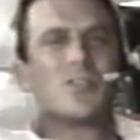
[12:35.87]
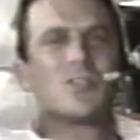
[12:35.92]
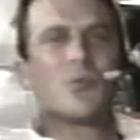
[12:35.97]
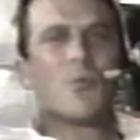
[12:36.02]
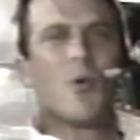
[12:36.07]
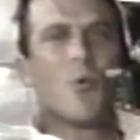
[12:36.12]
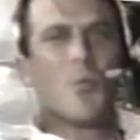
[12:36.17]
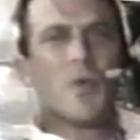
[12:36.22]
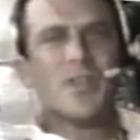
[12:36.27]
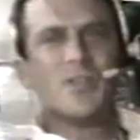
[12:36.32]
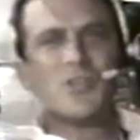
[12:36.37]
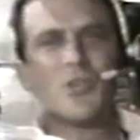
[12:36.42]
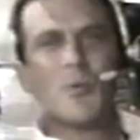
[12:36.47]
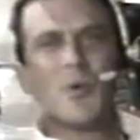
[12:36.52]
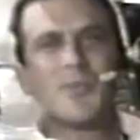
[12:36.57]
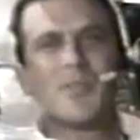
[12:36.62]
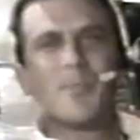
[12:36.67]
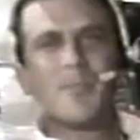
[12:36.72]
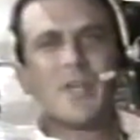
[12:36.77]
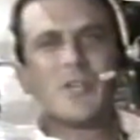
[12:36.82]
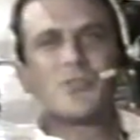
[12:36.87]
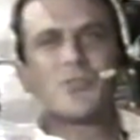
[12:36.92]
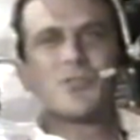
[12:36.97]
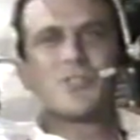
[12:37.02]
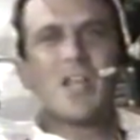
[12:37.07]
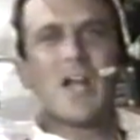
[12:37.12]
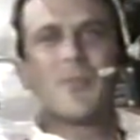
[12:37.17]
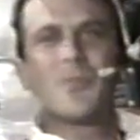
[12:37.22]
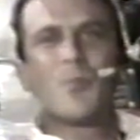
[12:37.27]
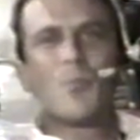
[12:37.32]
So what we do with the pictures
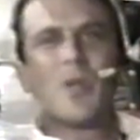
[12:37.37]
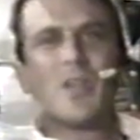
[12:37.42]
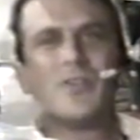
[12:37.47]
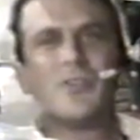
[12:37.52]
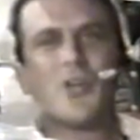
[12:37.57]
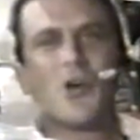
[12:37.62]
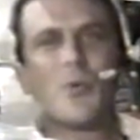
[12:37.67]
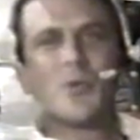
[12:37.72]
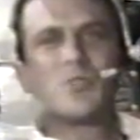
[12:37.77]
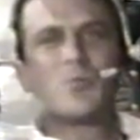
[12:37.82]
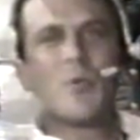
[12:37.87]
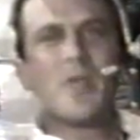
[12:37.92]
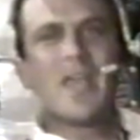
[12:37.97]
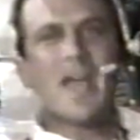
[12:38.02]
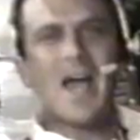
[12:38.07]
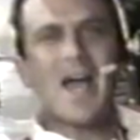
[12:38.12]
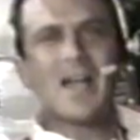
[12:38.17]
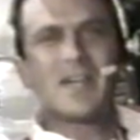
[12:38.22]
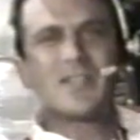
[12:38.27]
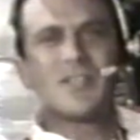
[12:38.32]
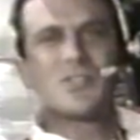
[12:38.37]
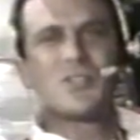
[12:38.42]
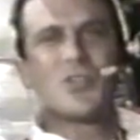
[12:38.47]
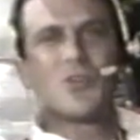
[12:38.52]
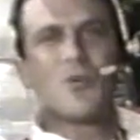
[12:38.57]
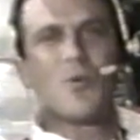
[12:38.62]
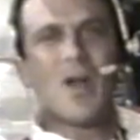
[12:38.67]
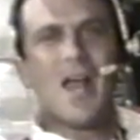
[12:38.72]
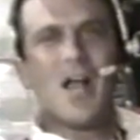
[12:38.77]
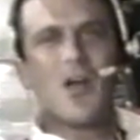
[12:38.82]
out the window is we act as the
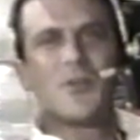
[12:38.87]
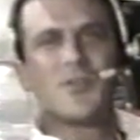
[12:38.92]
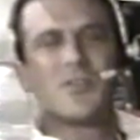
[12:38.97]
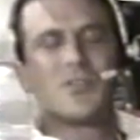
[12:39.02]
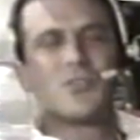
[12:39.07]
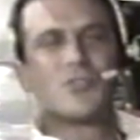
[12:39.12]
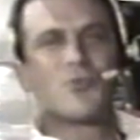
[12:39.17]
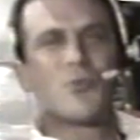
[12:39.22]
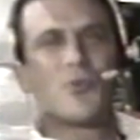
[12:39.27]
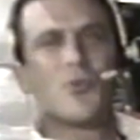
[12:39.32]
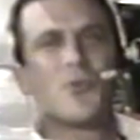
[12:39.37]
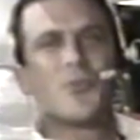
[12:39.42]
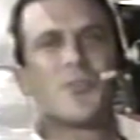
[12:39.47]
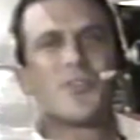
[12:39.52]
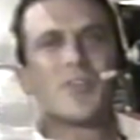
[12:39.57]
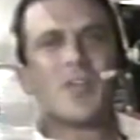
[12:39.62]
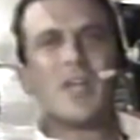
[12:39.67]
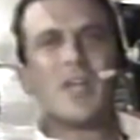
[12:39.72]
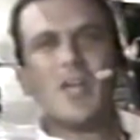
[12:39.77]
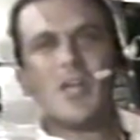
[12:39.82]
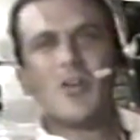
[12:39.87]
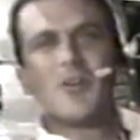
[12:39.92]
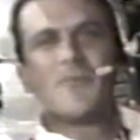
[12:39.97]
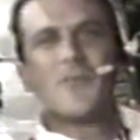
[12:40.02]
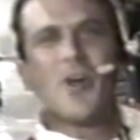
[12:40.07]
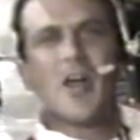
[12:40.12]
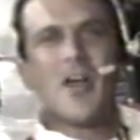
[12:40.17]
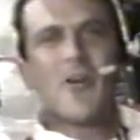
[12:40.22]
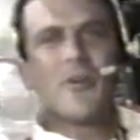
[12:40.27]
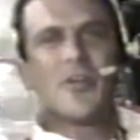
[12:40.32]
ground truth for
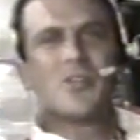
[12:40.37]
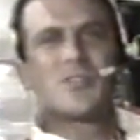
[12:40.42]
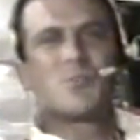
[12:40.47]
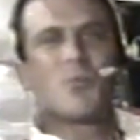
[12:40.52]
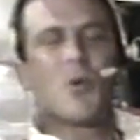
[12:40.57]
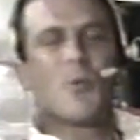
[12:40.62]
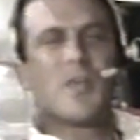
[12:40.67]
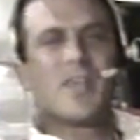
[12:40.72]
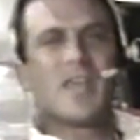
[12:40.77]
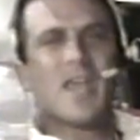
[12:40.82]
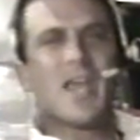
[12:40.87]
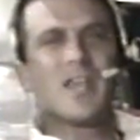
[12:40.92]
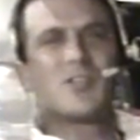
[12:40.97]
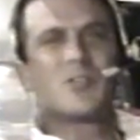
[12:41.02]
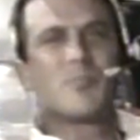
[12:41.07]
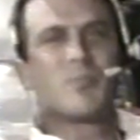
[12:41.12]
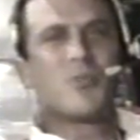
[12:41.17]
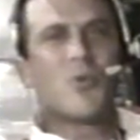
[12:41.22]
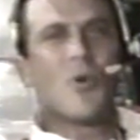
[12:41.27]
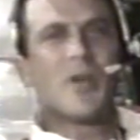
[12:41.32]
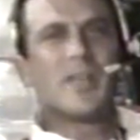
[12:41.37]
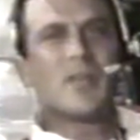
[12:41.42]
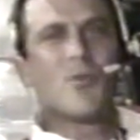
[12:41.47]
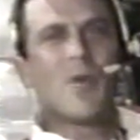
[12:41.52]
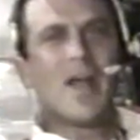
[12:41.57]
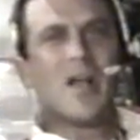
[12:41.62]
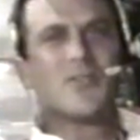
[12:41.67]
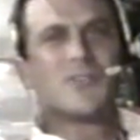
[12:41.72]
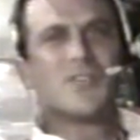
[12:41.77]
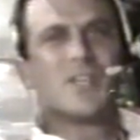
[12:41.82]
areas where we can't deploy
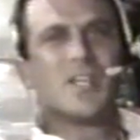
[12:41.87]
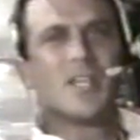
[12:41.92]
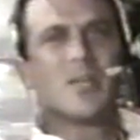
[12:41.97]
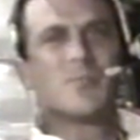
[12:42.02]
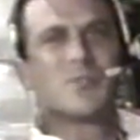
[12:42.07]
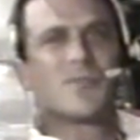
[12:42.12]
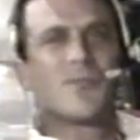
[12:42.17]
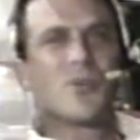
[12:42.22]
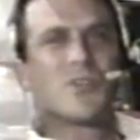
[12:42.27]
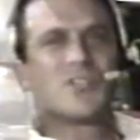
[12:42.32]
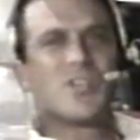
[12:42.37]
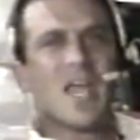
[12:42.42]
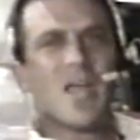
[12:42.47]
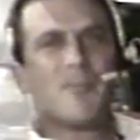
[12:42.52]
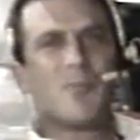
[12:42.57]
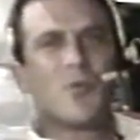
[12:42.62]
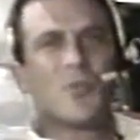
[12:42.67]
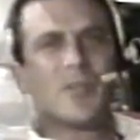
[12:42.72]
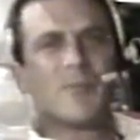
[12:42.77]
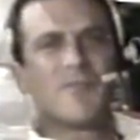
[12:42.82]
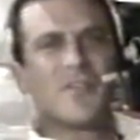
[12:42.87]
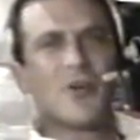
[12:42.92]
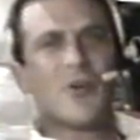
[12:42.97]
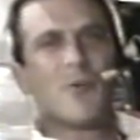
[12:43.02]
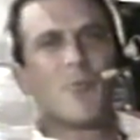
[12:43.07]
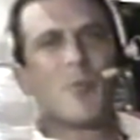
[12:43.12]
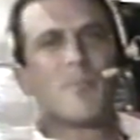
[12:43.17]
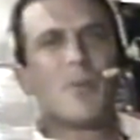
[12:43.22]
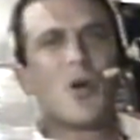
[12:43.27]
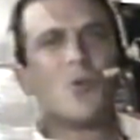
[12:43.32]
ground teams. For example, in very
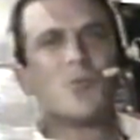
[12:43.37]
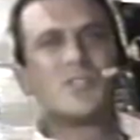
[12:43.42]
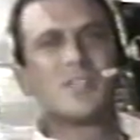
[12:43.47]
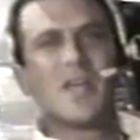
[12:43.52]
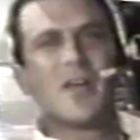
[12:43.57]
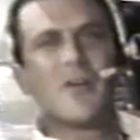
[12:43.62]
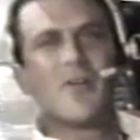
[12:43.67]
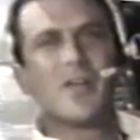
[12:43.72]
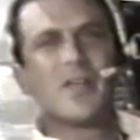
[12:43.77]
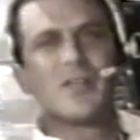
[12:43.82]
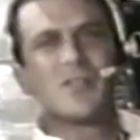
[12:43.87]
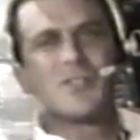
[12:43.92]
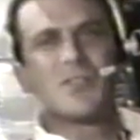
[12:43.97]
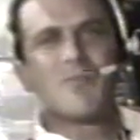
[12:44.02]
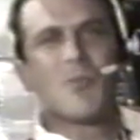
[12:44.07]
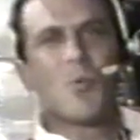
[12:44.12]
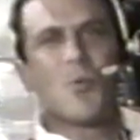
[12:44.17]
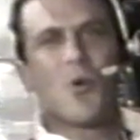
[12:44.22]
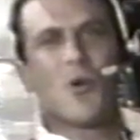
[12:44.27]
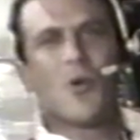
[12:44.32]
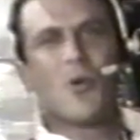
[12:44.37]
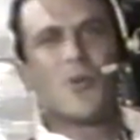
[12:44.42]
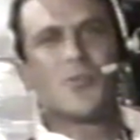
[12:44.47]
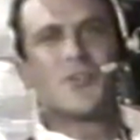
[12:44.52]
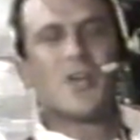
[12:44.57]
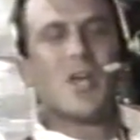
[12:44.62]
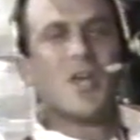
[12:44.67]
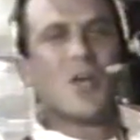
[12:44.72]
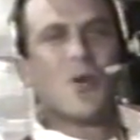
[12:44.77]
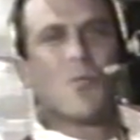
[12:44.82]
remote areas of the world
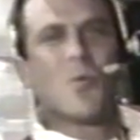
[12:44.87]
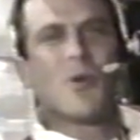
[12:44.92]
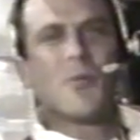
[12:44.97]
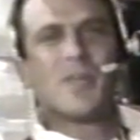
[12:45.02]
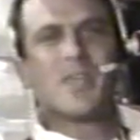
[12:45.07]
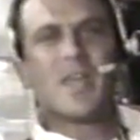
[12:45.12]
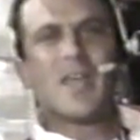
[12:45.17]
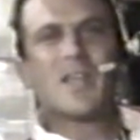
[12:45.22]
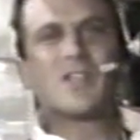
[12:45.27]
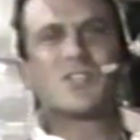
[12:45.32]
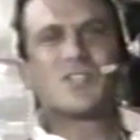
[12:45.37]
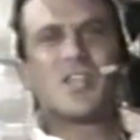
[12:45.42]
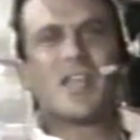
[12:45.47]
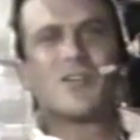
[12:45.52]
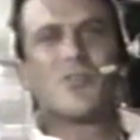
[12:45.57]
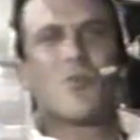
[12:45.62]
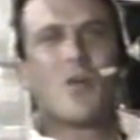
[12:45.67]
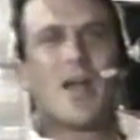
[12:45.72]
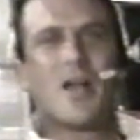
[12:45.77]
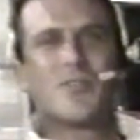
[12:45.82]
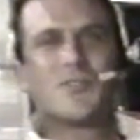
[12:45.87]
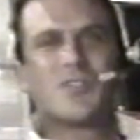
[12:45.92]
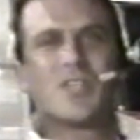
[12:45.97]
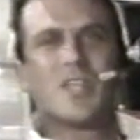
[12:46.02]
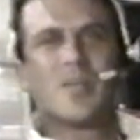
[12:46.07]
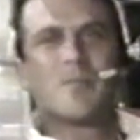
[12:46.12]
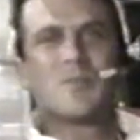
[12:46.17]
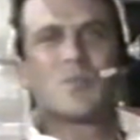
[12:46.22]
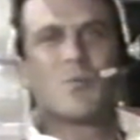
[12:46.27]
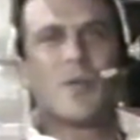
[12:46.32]
where we can't send ground
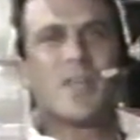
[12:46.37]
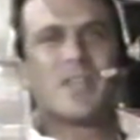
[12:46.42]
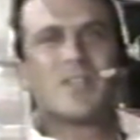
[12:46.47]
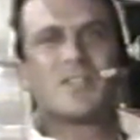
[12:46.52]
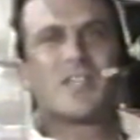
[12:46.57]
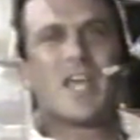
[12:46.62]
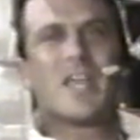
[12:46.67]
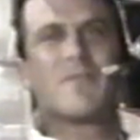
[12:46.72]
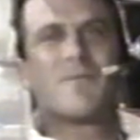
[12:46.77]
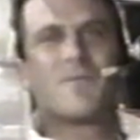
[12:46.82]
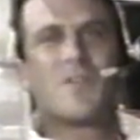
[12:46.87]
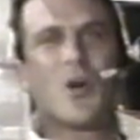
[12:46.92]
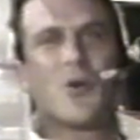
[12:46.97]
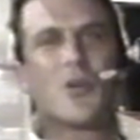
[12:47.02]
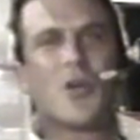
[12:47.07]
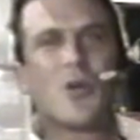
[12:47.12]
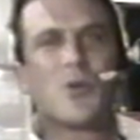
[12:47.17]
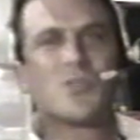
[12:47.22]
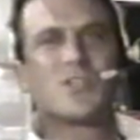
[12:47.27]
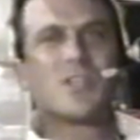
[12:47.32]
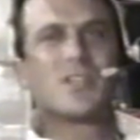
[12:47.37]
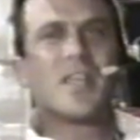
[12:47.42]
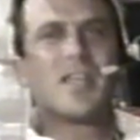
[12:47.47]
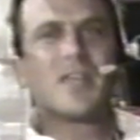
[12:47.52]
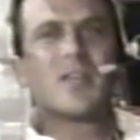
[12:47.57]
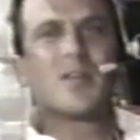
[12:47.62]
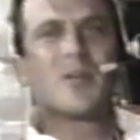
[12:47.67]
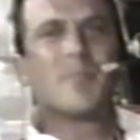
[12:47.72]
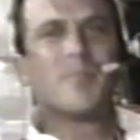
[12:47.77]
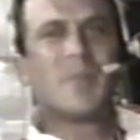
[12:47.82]
teams, we can take photos that they
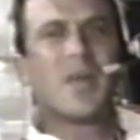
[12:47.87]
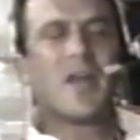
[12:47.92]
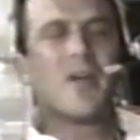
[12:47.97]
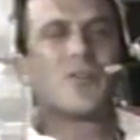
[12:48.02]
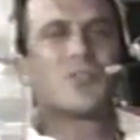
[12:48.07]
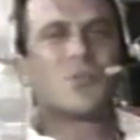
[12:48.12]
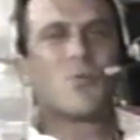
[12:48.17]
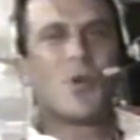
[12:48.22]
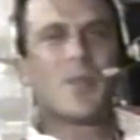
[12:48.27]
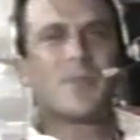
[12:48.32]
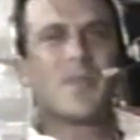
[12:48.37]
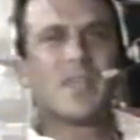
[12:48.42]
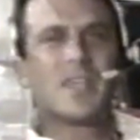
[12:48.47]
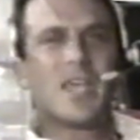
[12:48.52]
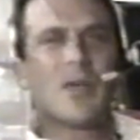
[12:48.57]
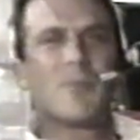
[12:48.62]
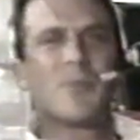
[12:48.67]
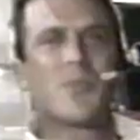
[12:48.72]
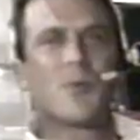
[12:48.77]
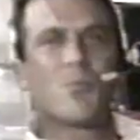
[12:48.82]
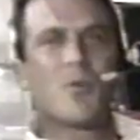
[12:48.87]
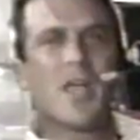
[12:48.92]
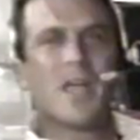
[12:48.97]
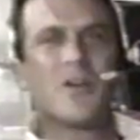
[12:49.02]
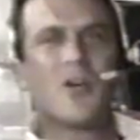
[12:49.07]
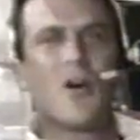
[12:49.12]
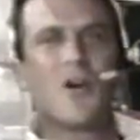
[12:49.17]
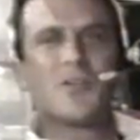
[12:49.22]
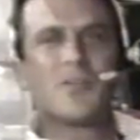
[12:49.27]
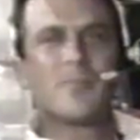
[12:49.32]
can compare to what they get with the
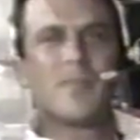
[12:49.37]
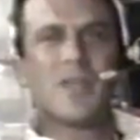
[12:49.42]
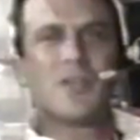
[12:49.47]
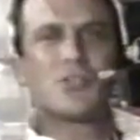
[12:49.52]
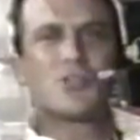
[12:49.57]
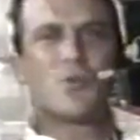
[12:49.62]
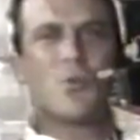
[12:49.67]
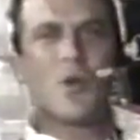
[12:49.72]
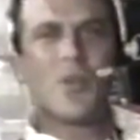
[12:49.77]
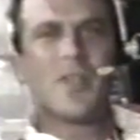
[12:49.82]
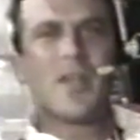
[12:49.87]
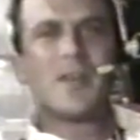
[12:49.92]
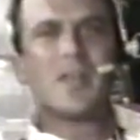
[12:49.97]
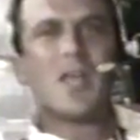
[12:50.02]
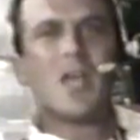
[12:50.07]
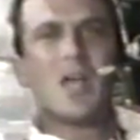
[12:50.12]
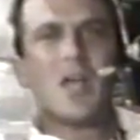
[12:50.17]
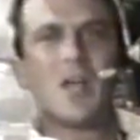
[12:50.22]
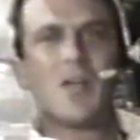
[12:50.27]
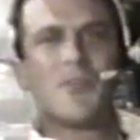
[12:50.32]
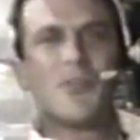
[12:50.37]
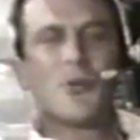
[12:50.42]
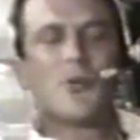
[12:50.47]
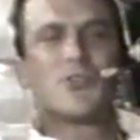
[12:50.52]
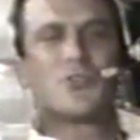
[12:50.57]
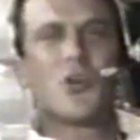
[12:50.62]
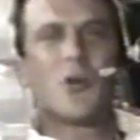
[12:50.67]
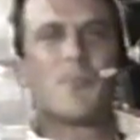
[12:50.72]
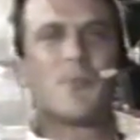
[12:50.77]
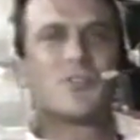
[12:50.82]
radar to make sure that their
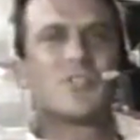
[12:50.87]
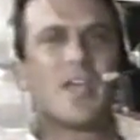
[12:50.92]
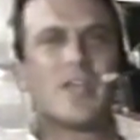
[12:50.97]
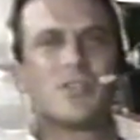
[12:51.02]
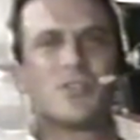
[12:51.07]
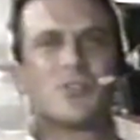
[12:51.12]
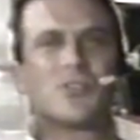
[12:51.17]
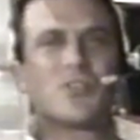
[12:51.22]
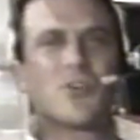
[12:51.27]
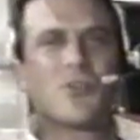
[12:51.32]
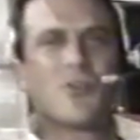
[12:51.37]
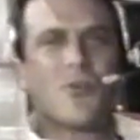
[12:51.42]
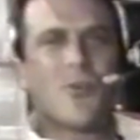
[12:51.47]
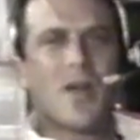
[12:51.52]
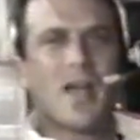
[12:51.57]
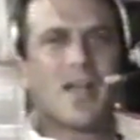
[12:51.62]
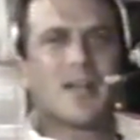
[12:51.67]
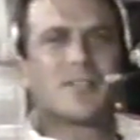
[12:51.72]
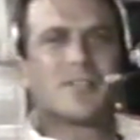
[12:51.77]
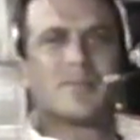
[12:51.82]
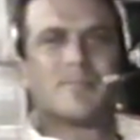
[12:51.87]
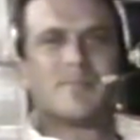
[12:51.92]
interpretations are correct.